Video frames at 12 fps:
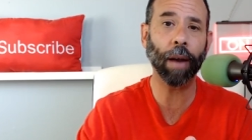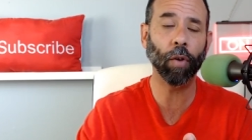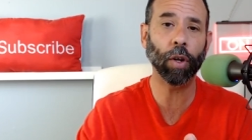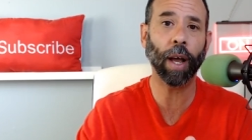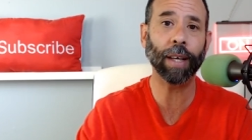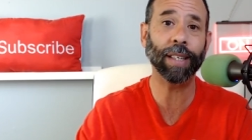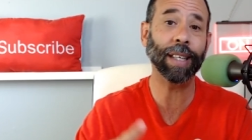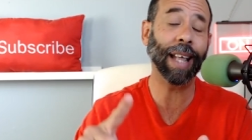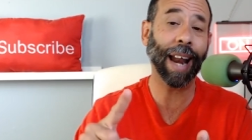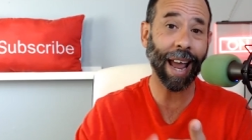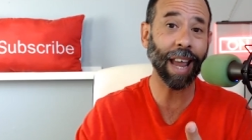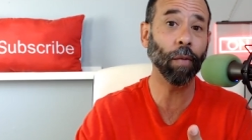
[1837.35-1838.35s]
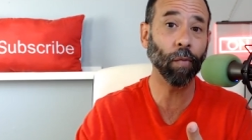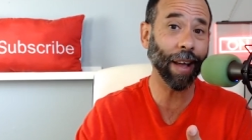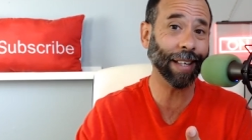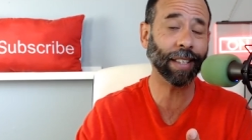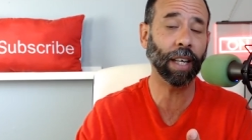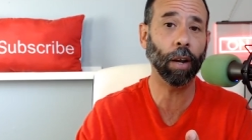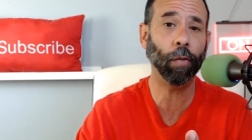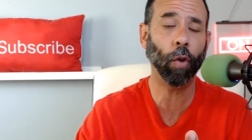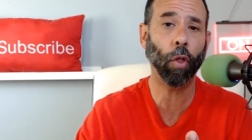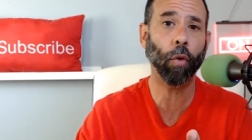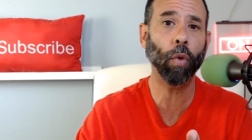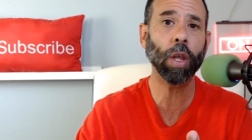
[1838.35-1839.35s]
advertising that I invested in
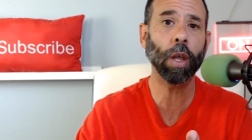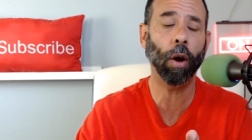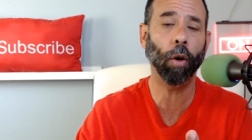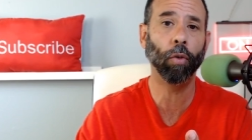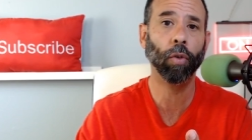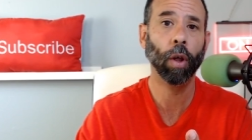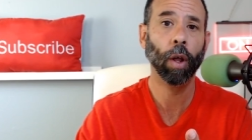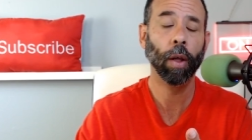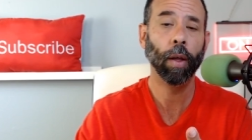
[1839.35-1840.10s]
for 3 years